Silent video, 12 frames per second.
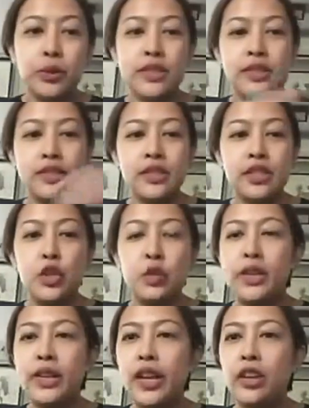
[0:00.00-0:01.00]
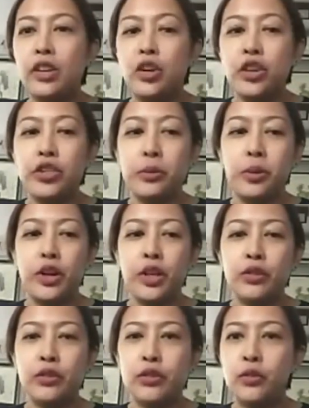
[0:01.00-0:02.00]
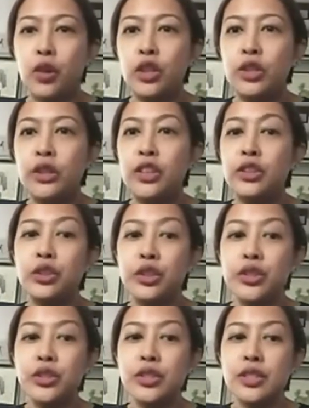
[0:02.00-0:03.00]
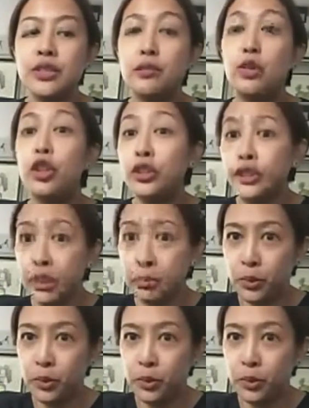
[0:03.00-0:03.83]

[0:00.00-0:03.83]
made an error in terms of vaccination. Well, medical errors do